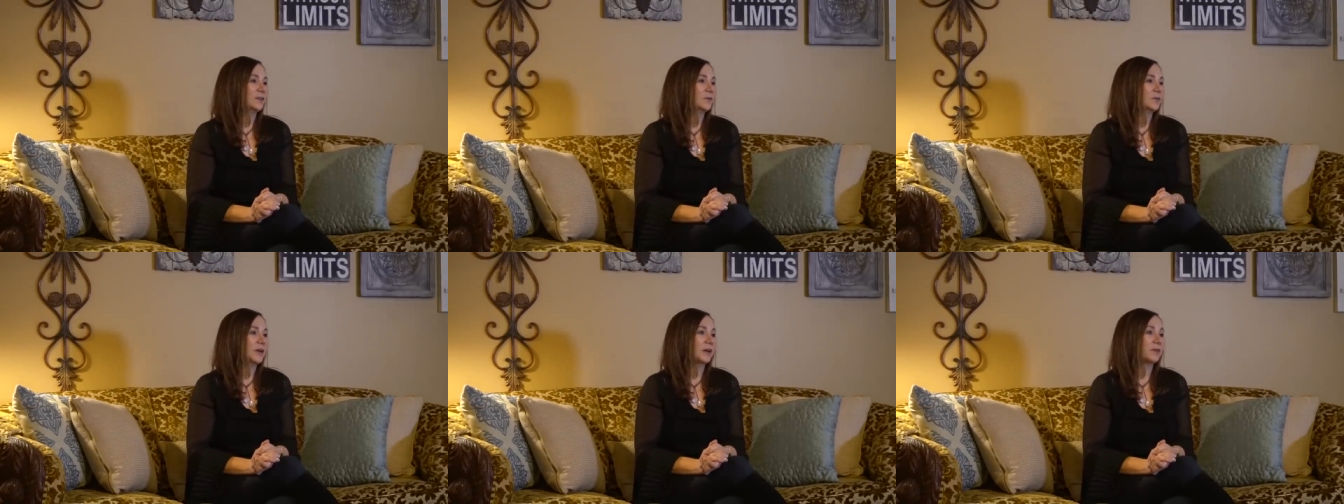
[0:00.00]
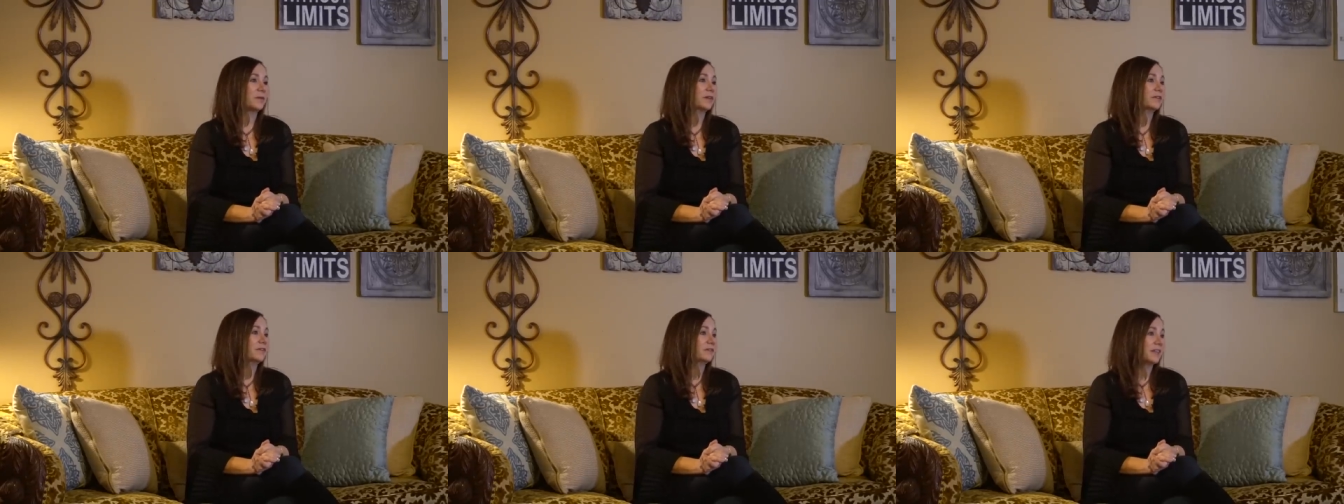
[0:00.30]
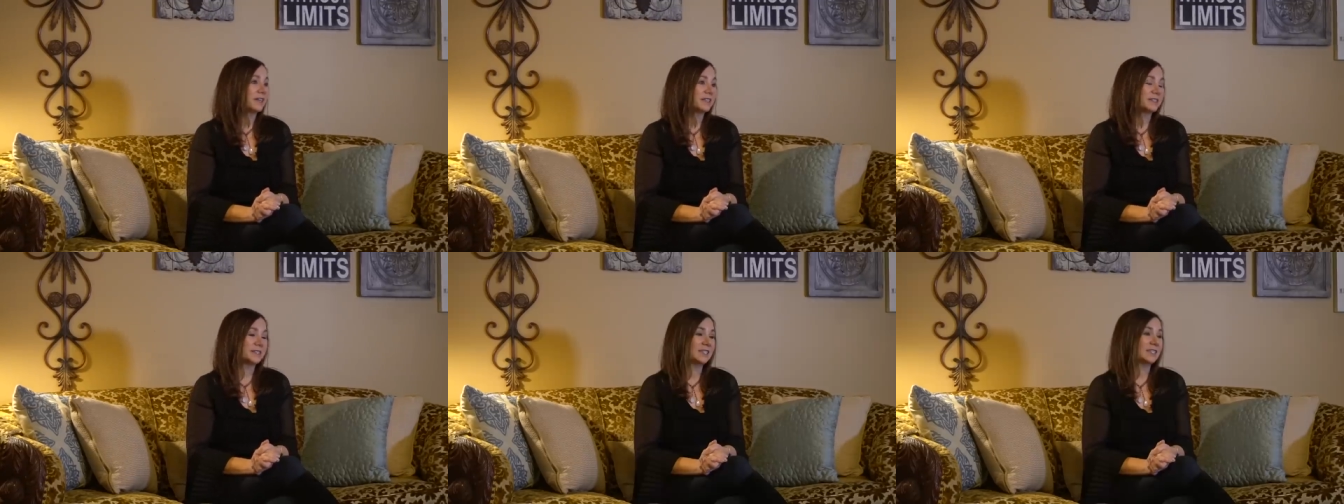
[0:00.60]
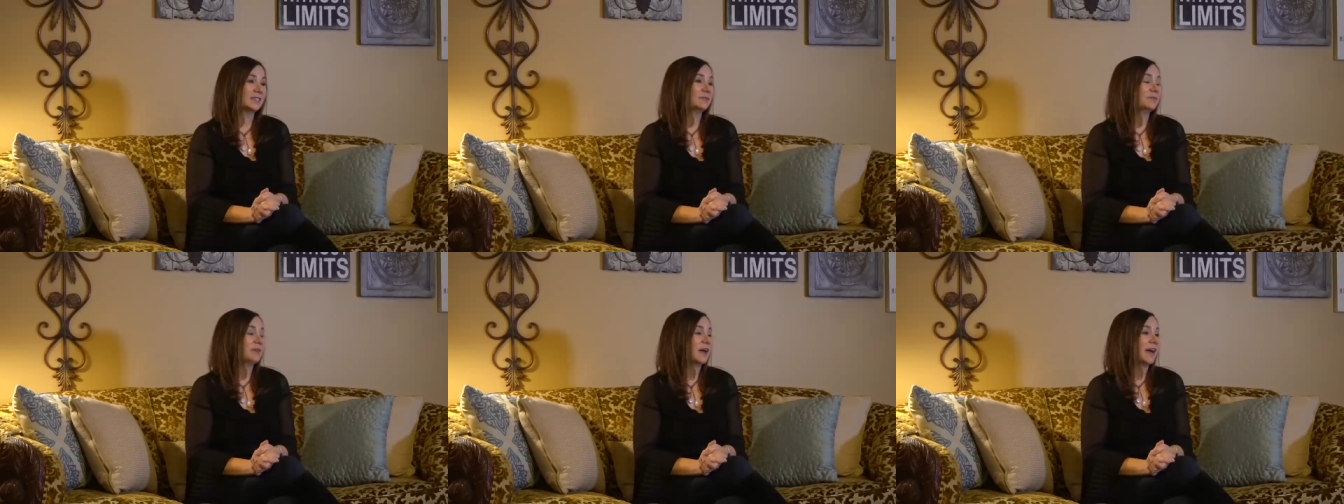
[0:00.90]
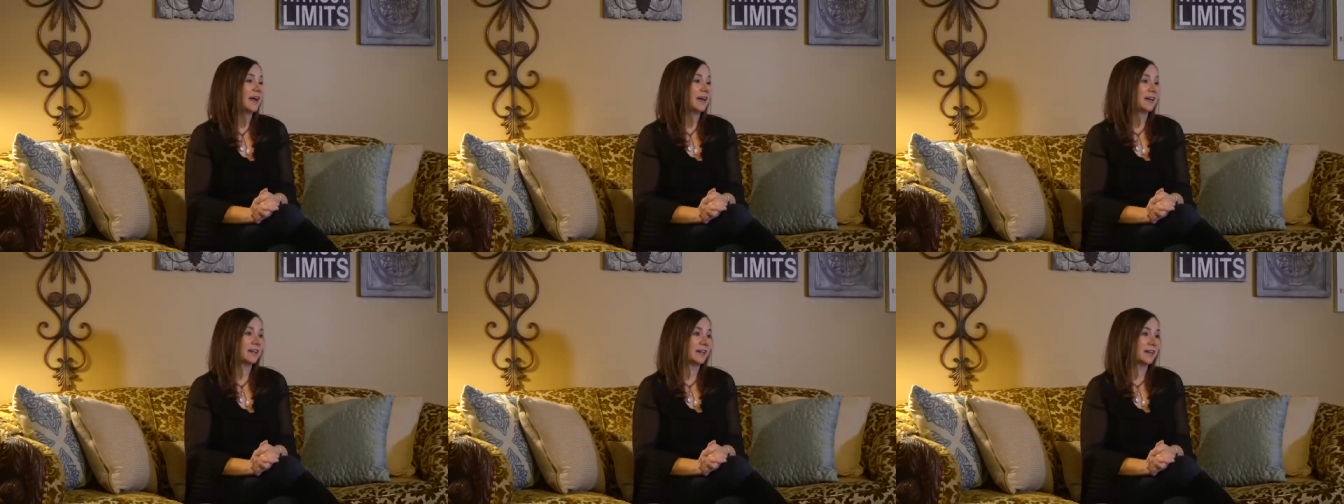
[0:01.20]
We are reflecting
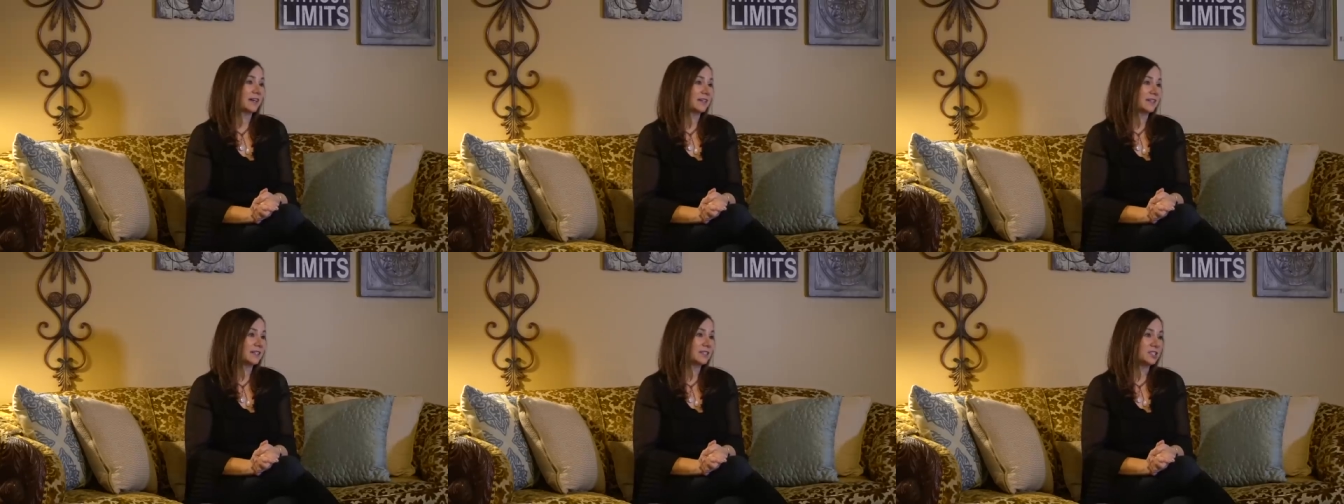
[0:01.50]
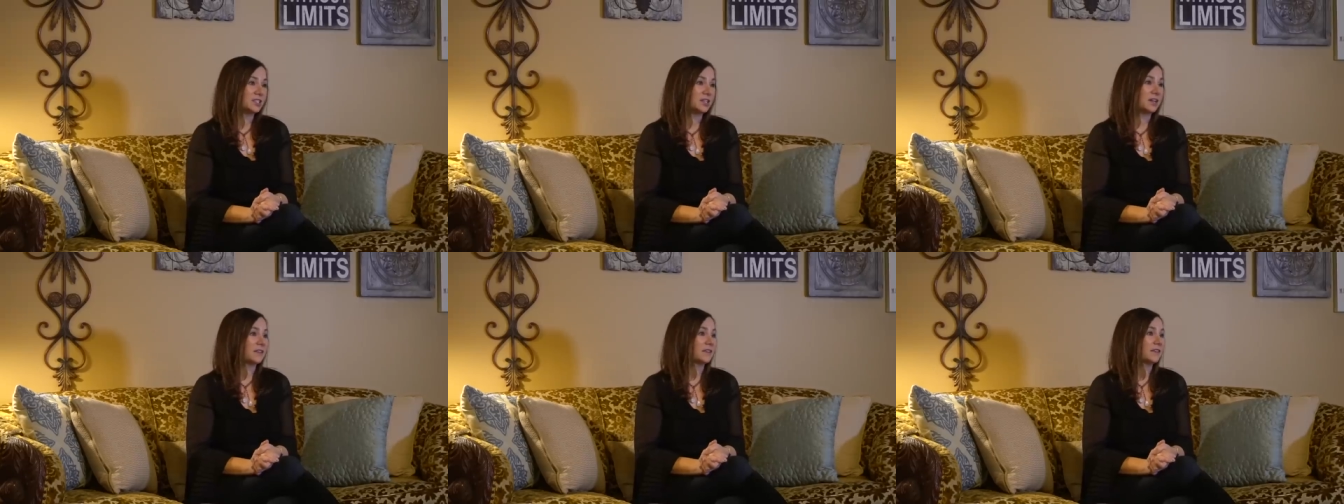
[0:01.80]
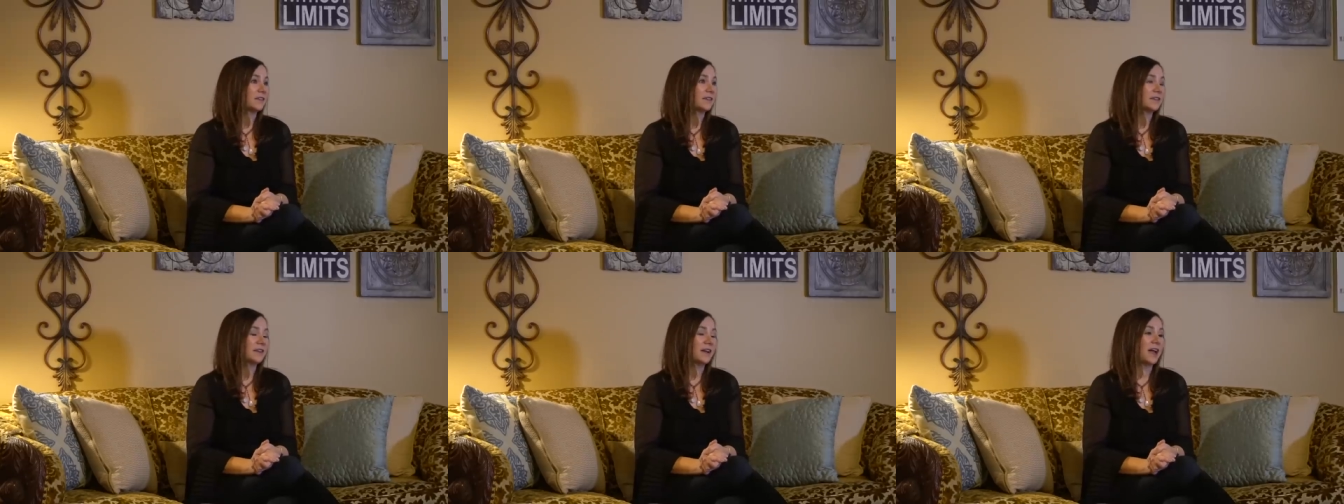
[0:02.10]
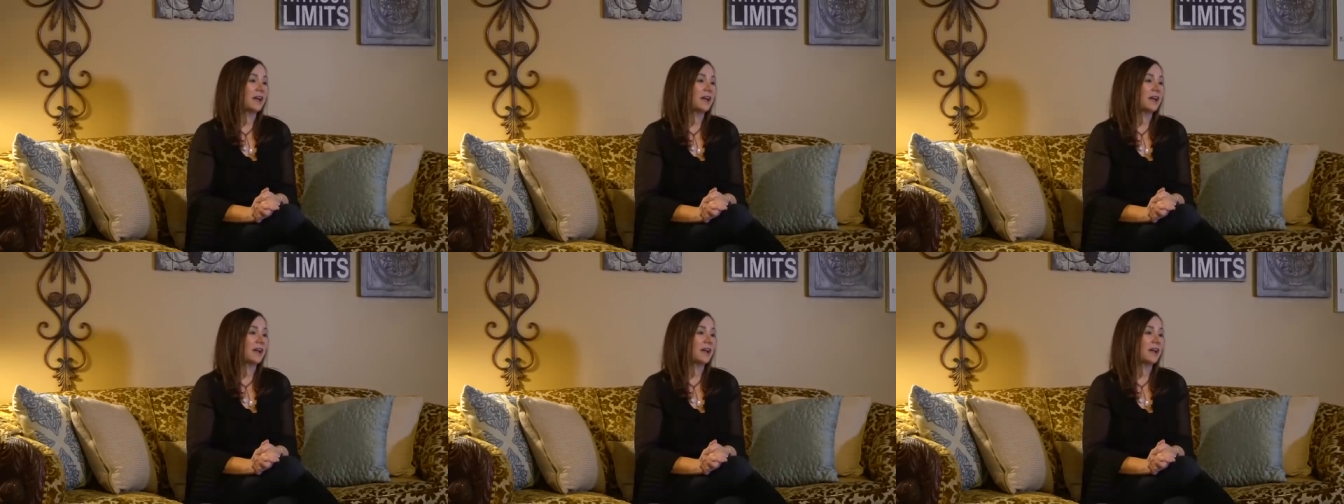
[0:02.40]
back at each other